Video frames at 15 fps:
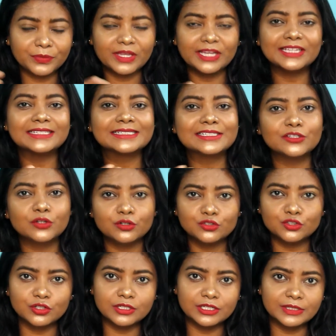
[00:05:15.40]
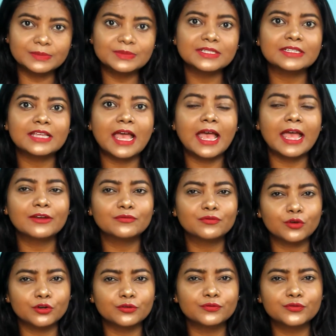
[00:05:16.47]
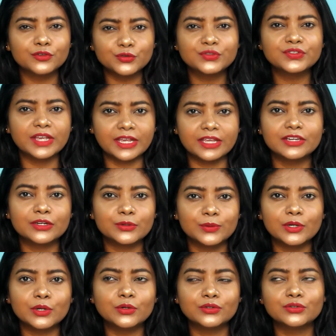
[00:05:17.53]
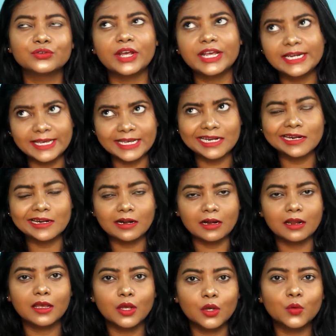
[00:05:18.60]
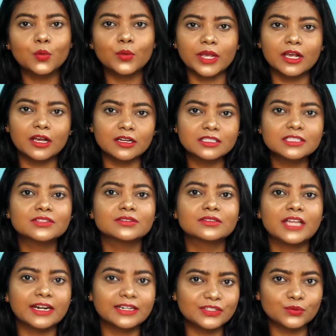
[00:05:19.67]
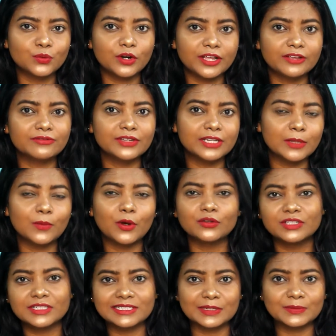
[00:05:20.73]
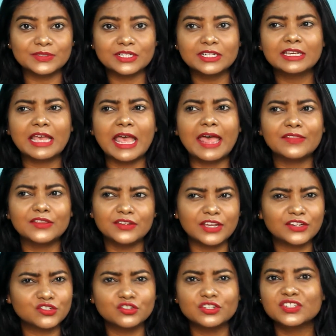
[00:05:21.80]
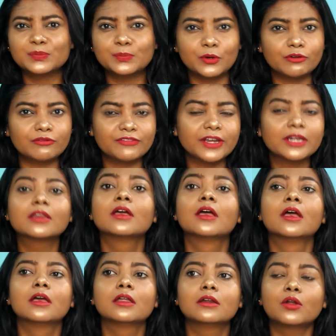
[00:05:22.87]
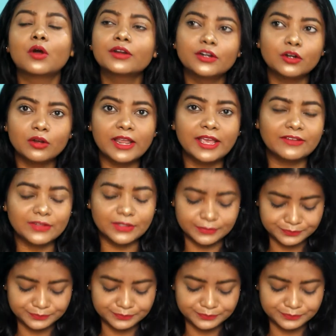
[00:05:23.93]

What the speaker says: easily onto your lips, and for a few seconds it will dry like quicker. So that is what I feel about this lipstick, and the texture is perfect, not at all heavy.